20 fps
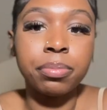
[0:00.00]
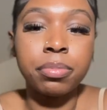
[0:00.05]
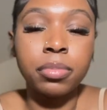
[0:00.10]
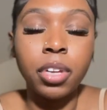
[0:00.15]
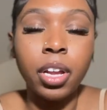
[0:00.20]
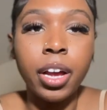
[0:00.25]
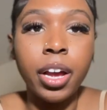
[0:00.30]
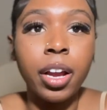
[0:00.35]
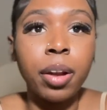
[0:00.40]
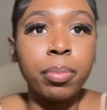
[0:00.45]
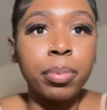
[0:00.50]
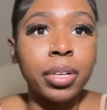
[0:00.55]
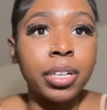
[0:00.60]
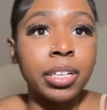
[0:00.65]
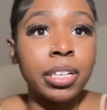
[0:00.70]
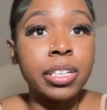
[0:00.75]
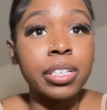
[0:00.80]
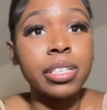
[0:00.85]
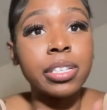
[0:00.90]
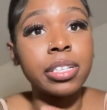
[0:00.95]
now I gotta plug
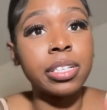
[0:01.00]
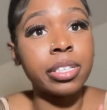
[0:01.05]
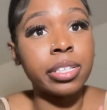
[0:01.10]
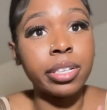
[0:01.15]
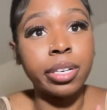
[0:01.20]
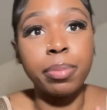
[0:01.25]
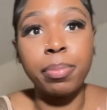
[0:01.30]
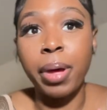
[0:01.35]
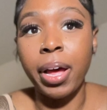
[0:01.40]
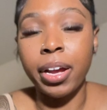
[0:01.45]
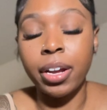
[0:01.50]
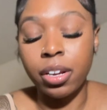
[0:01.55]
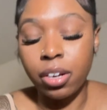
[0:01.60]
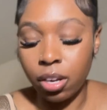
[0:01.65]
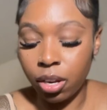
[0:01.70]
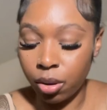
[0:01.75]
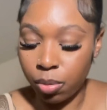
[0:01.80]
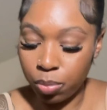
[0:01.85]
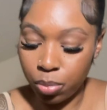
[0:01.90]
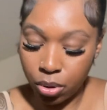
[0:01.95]
this into the back of the
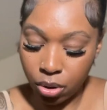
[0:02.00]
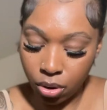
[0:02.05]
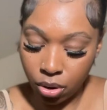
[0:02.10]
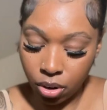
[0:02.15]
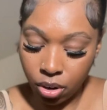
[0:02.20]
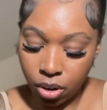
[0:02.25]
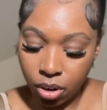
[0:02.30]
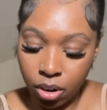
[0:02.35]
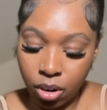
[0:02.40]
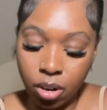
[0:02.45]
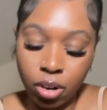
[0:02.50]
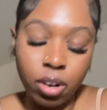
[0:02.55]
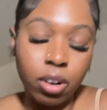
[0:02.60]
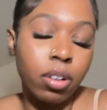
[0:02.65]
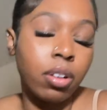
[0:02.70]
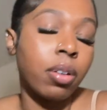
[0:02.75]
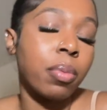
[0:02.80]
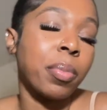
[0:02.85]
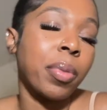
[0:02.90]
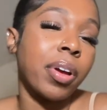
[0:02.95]
computer. Oh my god,
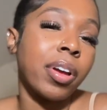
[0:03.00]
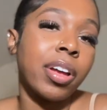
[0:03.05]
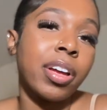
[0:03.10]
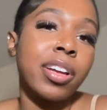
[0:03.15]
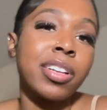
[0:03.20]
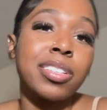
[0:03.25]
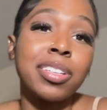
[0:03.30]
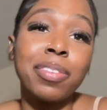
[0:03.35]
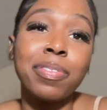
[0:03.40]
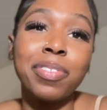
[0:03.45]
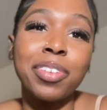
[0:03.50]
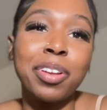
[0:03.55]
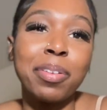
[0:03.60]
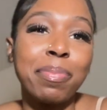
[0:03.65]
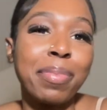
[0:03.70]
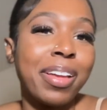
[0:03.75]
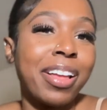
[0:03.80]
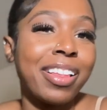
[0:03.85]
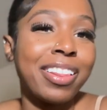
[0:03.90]
gonna be a